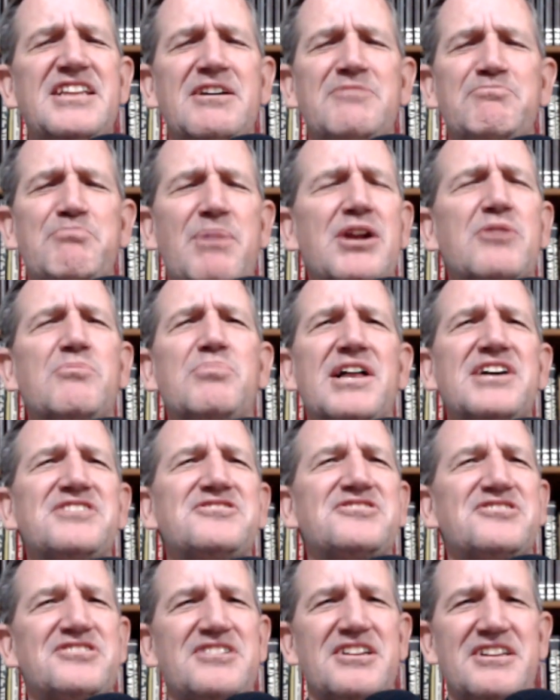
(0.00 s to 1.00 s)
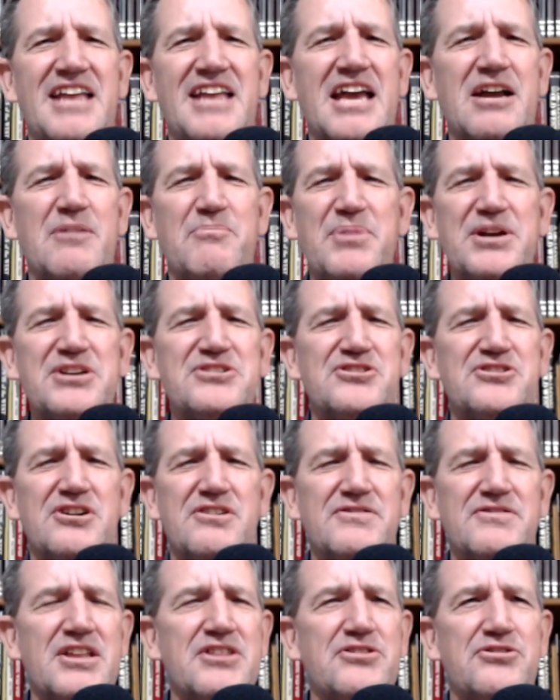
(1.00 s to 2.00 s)
better places to take a picture
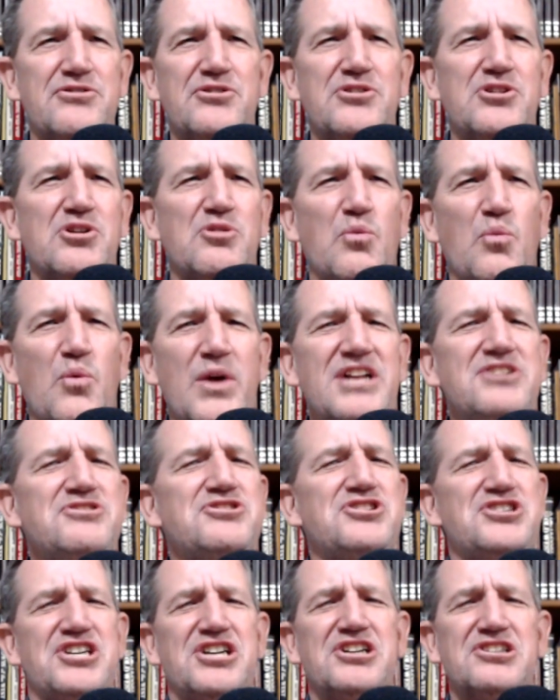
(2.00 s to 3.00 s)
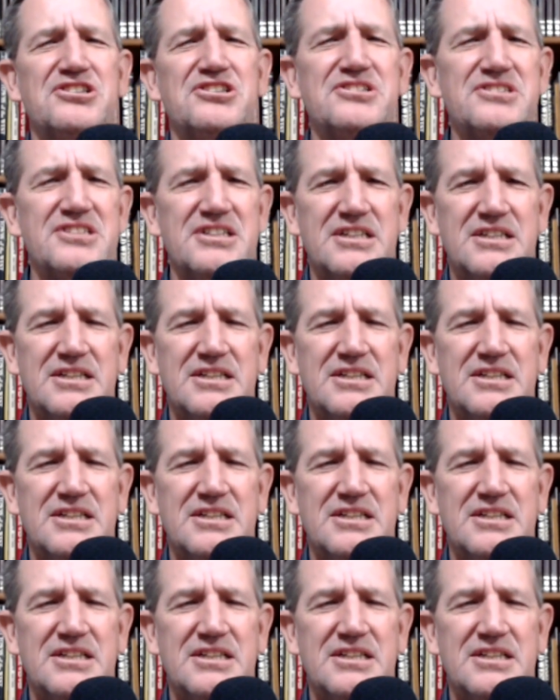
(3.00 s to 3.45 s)
of than through your windshield